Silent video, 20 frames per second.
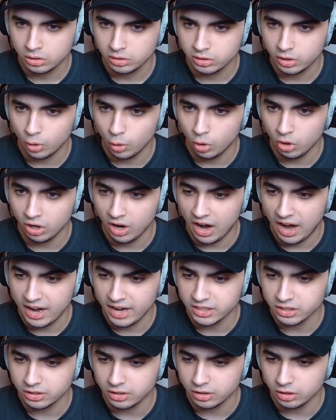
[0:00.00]
Yo, her
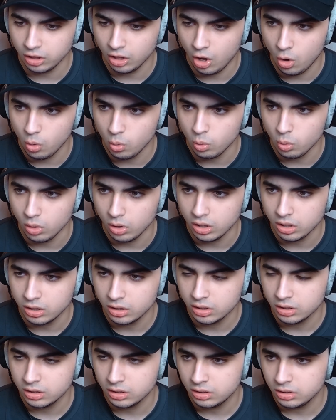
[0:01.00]
eyes glow. Yeah,
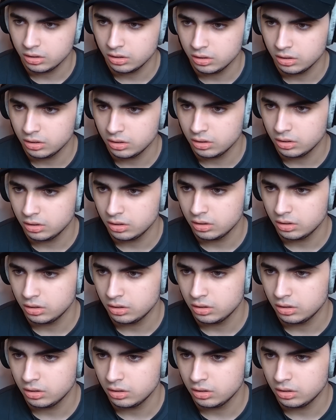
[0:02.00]
this is your room.